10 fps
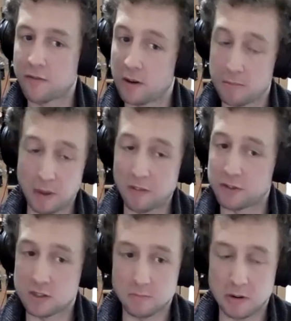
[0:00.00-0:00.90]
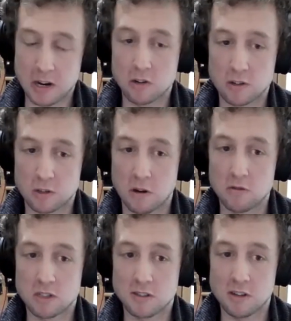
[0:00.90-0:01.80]
For beef's pretty good as well
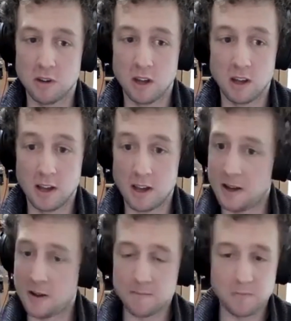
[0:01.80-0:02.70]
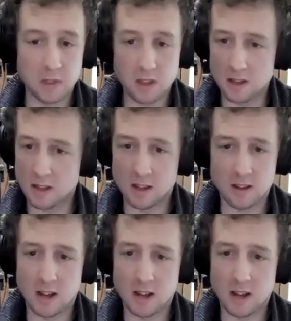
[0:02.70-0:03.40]
just now. Like,